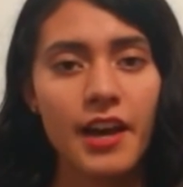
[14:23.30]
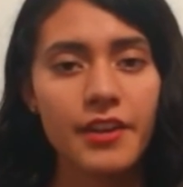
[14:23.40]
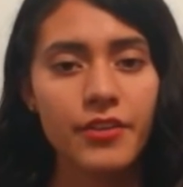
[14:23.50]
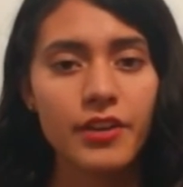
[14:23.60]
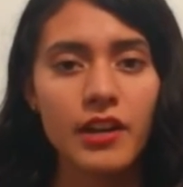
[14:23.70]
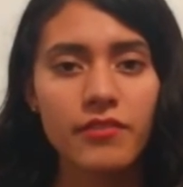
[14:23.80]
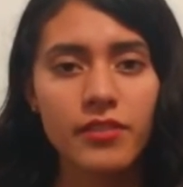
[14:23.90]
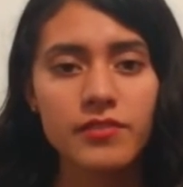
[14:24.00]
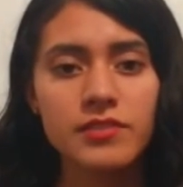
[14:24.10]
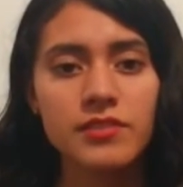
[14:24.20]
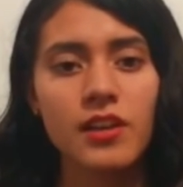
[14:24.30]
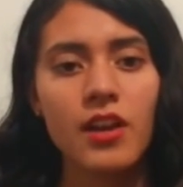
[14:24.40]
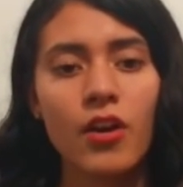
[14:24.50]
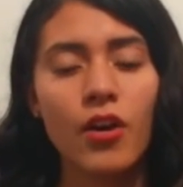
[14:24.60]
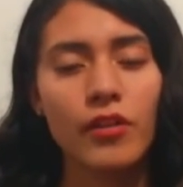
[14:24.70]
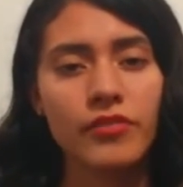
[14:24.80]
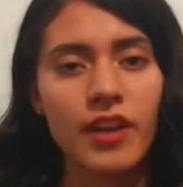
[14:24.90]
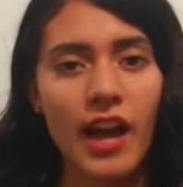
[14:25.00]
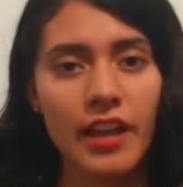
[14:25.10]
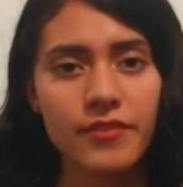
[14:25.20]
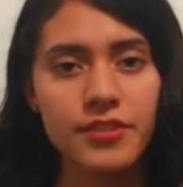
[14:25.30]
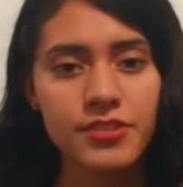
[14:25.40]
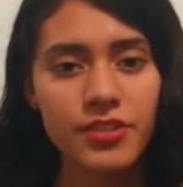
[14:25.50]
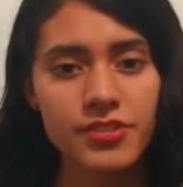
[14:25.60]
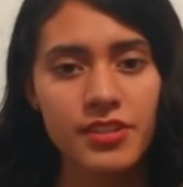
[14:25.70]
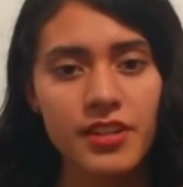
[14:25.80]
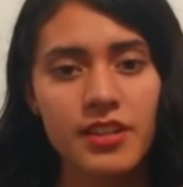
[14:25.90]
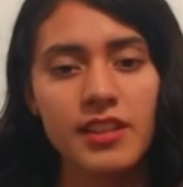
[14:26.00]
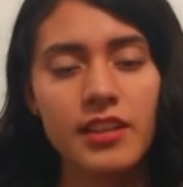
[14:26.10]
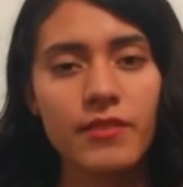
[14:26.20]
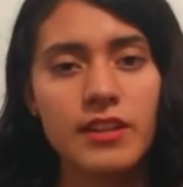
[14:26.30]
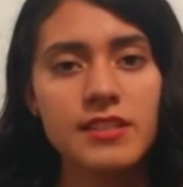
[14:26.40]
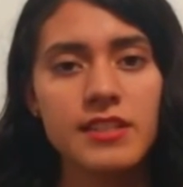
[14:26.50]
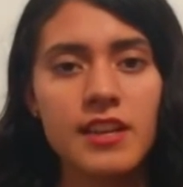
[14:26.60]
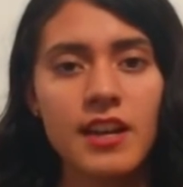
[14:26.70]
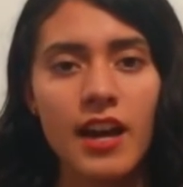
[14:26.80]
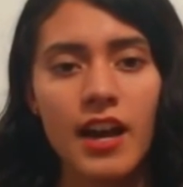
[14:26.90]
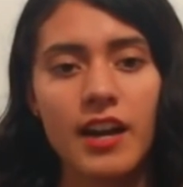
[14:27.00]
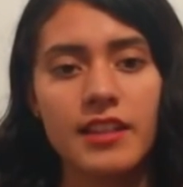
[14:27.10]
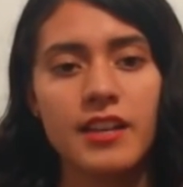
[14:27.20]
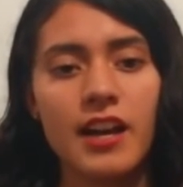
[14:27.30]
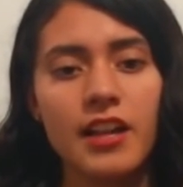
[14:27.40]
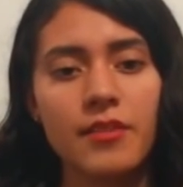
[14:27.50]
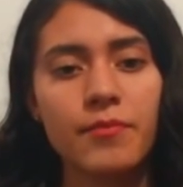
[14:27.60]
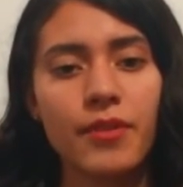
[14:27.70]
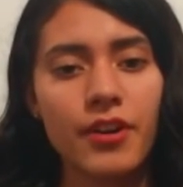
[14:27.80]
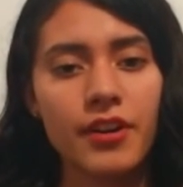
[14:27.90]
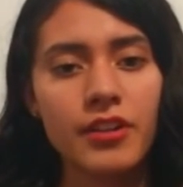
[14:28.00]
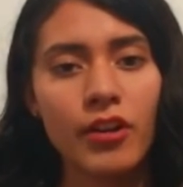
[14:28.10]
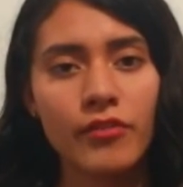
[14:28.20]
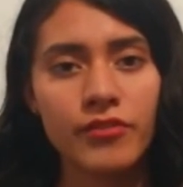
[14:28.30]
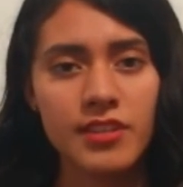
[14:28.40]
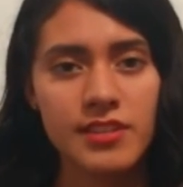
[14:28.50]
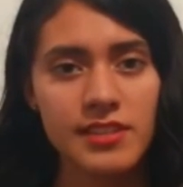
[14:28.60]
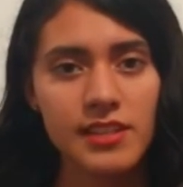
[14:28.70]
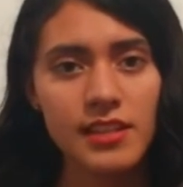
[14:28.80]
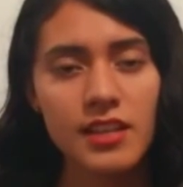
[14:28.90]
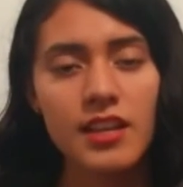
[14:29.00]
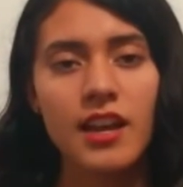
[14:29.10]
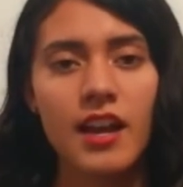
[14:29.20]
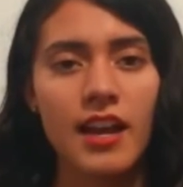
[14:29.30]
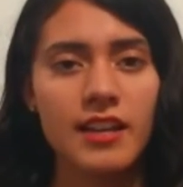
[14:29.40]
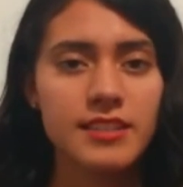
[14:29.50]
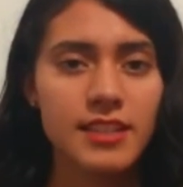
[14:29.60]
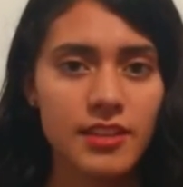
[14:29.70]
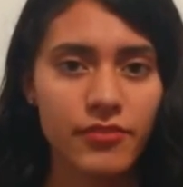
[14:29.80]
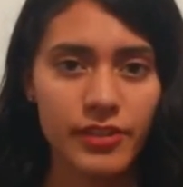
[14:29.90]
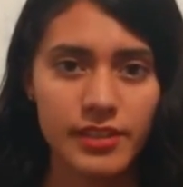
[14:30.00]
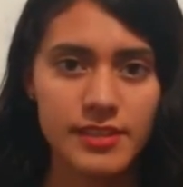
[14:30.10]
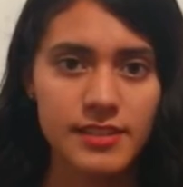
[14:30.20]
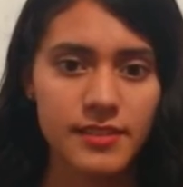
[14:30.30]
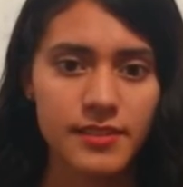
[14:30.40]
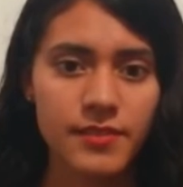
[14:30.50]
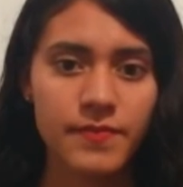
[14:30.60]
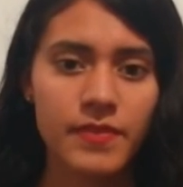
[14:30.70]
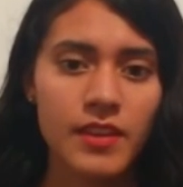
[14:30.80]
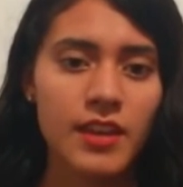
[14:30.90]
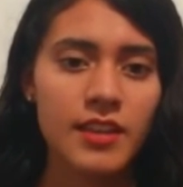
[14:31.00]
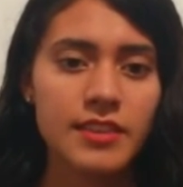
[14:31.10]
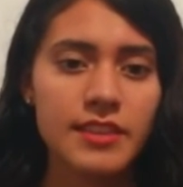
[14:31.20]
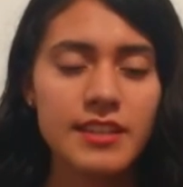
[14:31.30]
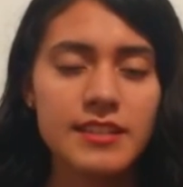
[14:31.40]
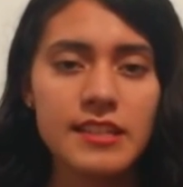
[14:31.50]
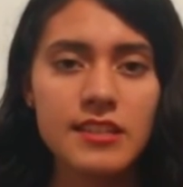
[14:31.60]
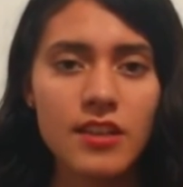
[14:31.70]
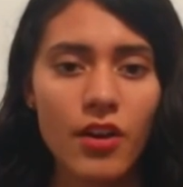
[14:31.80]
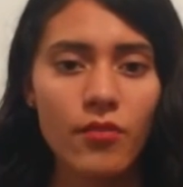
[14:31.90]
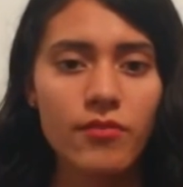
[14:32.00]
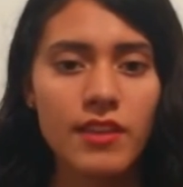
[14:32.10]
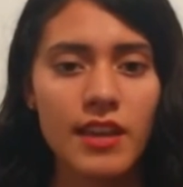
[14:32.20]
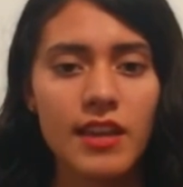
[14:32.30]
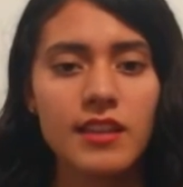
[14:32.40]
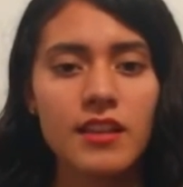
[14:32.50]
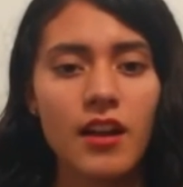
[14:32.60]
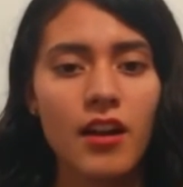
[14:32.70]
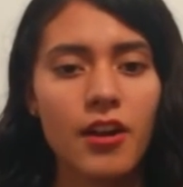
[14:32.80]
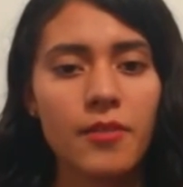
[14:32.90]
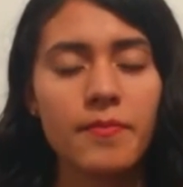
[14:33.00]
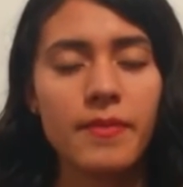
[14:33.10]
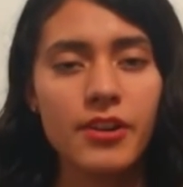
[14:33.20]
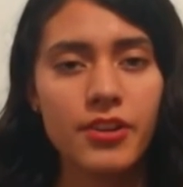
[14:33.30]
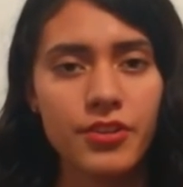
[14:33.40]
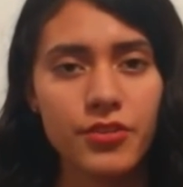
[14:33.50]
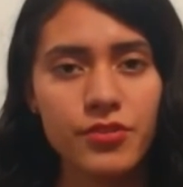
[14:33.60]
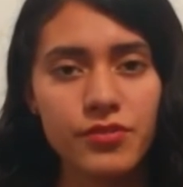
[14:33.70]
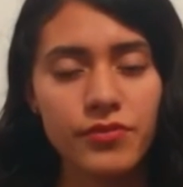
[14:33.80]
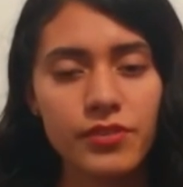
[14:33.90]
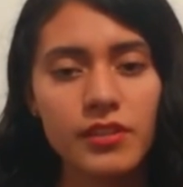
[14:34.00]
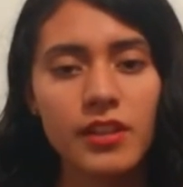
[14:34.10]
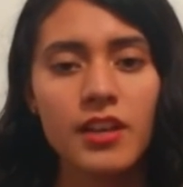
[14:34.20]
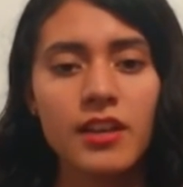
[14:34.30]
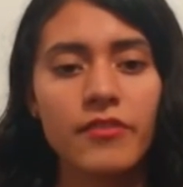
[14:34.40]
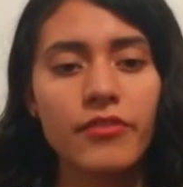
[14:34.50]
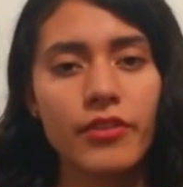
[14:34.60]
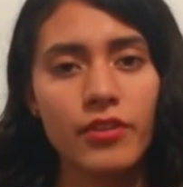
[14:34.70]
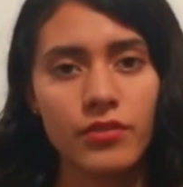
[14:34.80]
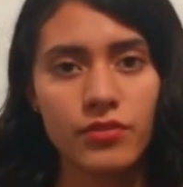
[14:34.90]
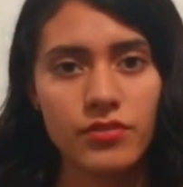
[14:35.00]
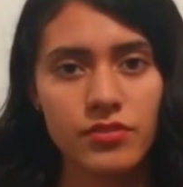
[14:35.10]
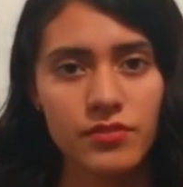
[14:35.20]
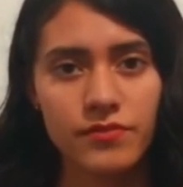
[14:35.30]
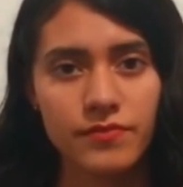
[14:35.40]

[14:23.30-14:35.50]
Hydrocarbons of high viscosity liquids and are part of diesel and jet fuel. This is how they are very useful for us.